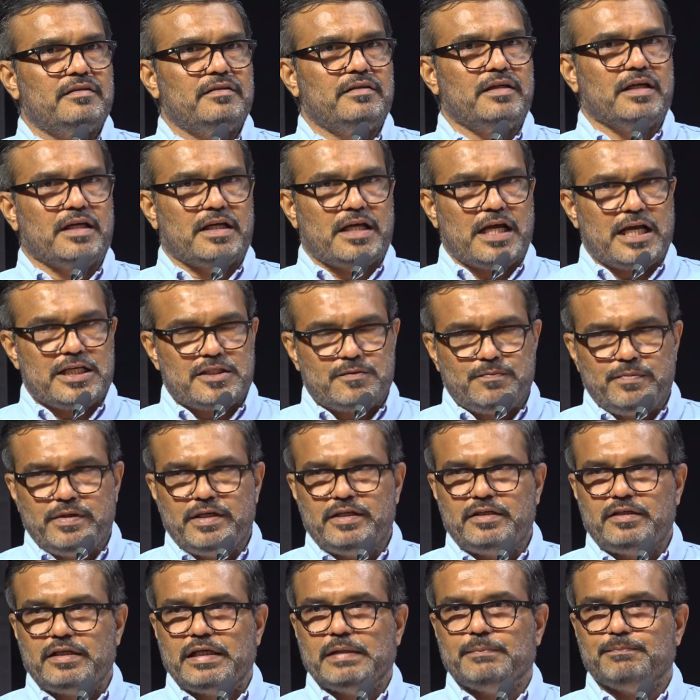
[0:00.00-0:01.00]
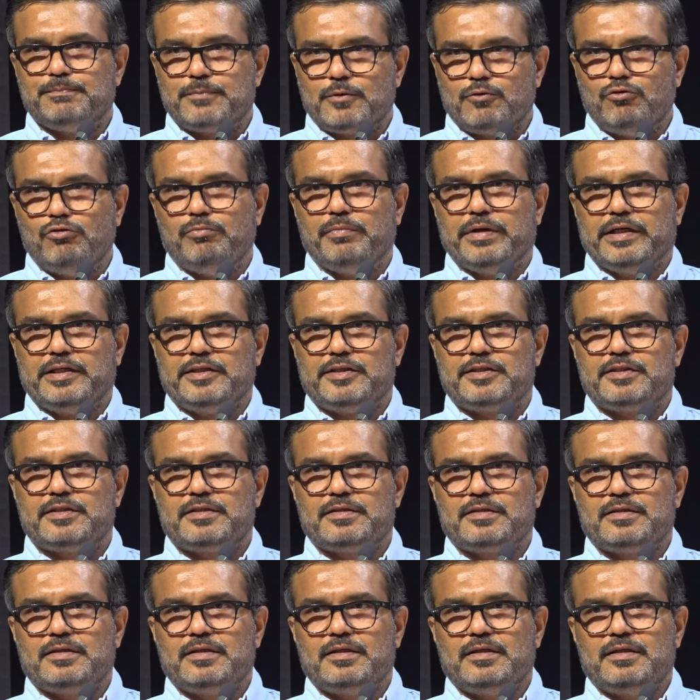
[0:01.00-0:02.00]
there has been improvements
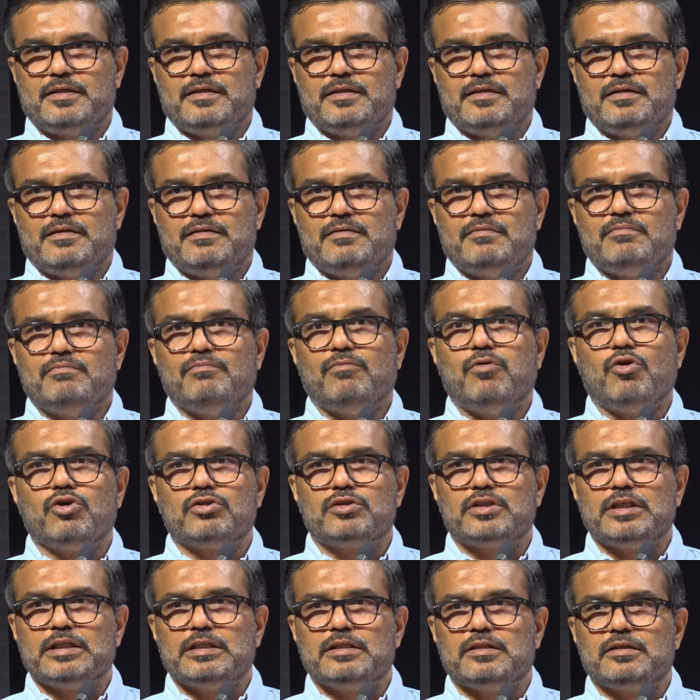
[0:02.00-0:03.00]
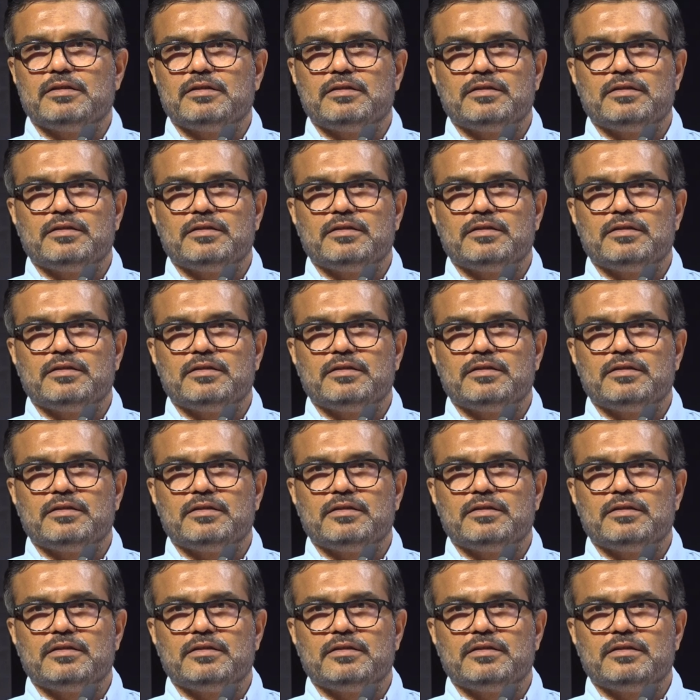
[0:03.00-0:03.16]
both in